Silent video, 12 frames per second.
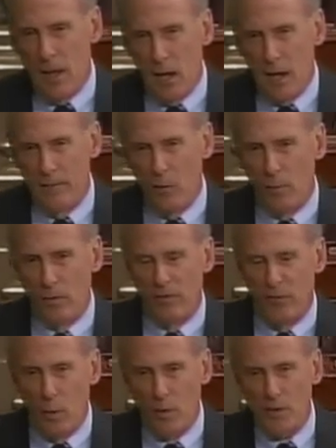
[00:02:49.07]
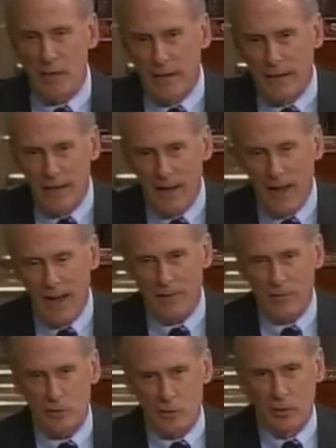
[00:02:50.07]
of over
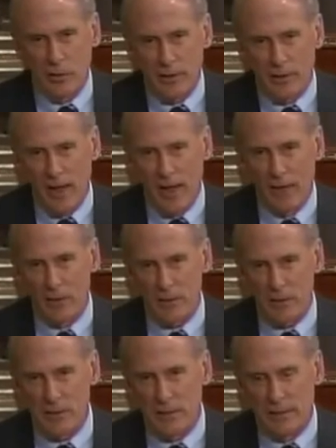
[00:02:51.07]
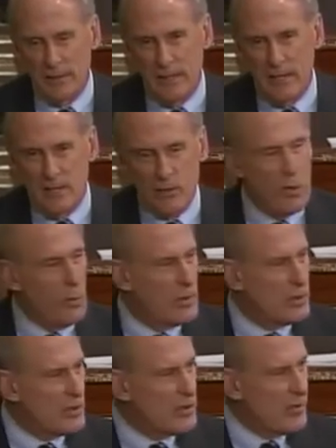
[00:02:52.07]
$14.5 trillion. So in
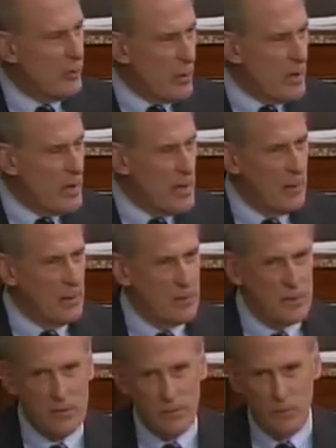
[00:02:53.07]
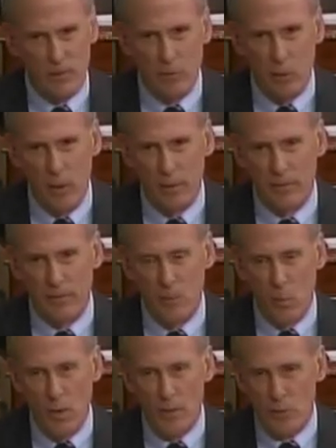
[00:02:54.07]
just 30 years, we've gone from
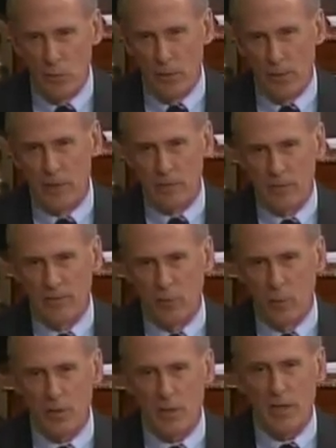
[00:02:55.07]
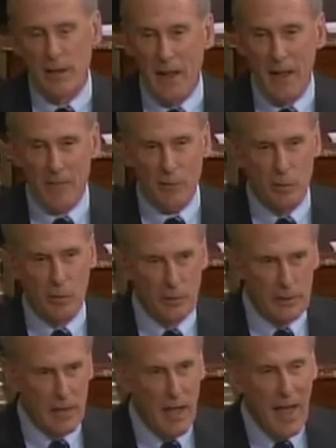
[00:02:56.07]
$1 trillion to $14.5
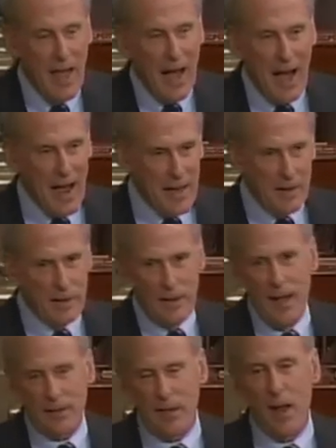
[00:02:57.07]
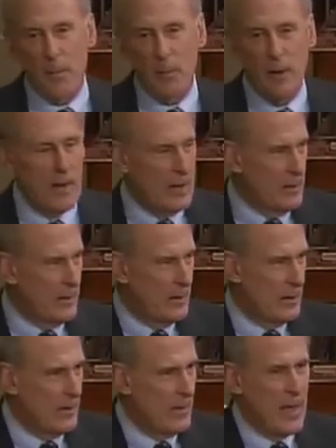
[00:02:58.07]
trillion. I cannot comprehend
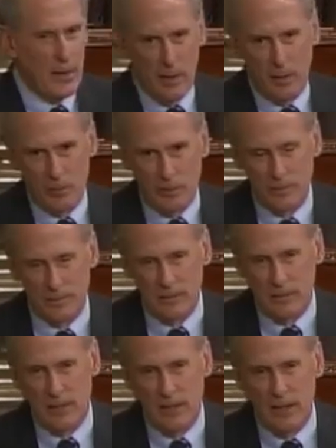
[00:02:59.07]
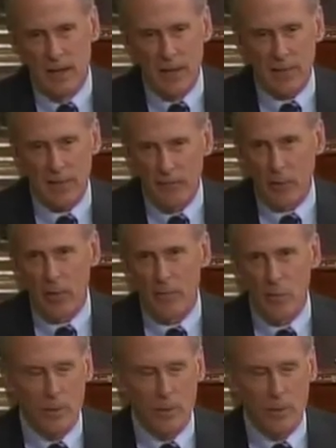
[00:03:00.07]
that number. I think very few